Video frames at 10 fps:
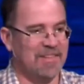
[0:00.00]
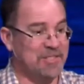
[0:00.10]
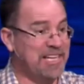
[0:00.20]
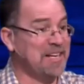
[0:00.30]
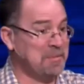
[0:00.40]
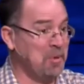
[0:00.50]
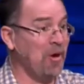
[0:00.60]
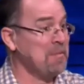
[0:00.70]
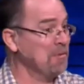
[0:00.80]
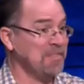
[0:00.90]
She had an
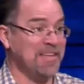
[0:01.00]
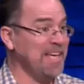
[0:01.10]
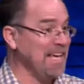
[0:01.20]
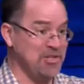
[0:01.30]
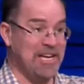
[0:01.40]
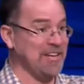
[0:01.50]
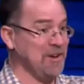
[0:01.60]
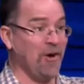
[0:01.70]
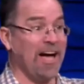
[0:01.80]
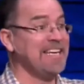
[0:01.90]
appointment with the king. She had
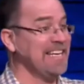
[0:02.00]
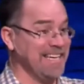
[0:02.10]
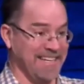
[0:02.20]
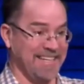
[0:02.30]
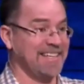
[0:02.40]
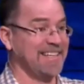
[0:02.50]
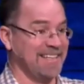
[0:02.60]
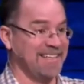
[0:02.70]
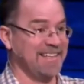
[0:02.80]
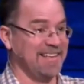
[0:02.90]
no idea
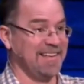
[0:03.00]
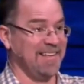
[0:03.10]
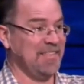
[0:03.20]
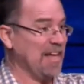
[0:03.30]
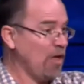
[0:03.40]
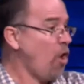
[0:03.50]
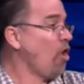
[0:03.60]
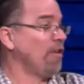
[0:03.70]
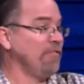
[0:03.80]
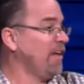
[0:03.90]
that
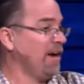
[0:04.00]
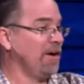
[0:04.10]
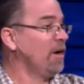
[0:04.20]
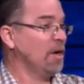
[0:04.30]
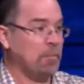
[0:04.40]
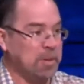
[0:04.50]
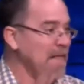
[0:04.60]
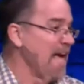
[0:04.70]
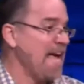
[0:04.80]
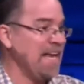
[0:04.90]
all of their
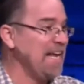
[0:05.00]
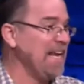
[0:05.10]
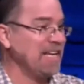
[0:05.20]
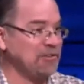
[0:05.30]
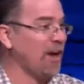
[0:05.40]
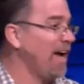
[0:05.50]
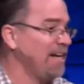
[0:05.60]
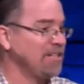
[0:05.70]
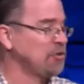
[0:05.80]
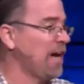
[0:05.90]
planning and trying
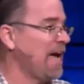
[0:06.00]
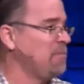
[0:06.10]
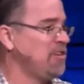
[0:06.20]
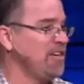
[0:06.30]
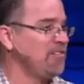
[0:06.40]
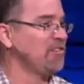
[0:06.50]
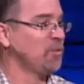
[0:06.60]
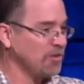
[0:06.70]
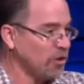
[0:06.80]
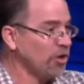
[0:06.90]
to trap Jesus
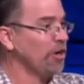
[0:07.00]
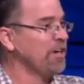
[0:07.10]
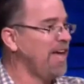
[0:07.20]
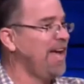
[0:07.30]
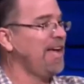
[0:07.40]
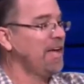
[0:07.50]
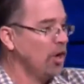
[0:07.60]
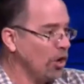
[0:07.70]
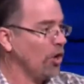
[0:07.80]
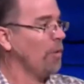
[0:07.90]
was her day,
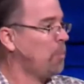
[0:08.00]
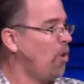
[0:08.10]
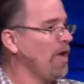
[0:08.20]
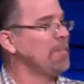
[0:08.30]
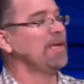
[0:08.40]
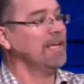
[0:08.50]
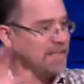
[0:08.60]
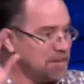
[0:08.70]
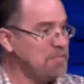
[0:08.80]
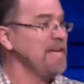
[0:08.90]
her appointment
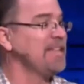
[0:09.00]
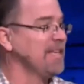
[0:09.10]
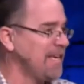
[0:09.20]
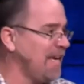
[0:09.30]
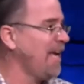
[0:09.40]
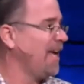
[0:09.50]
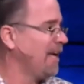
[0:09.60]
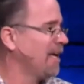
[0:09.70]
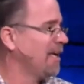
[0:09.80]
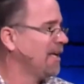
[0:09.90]
to meet the king.
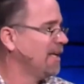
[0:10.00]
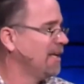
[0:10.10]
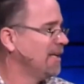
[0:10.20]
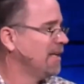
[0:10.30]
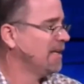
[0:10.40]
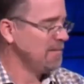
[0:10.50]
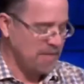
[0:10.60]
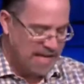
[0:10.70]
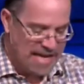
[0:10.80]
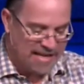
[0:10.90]

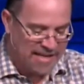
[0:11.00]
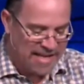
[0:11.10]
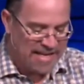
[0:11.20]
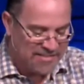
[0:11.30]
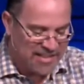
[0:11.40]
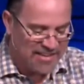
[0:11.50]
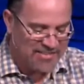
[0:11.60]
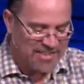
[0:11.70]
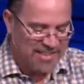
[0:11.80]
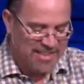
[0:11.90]
And he says,
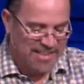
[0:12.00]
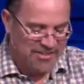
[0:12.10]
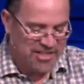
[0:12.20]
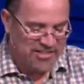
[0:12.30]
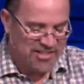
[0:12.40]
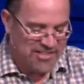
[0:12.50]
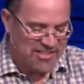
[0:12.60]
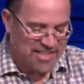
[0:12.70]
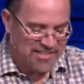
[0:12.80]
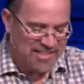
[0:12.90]
she
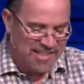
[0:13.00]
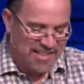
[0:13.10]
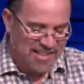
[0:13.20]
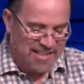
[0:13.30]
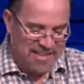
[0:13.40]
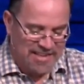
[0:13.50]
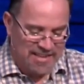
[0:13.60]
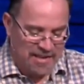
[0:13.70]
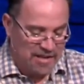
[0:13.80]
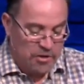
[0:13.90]
says,
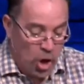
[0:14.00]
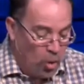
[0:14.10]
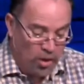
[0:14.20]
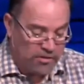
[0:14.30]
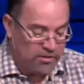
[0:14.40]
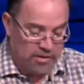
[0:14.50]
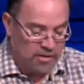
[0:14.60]
No one,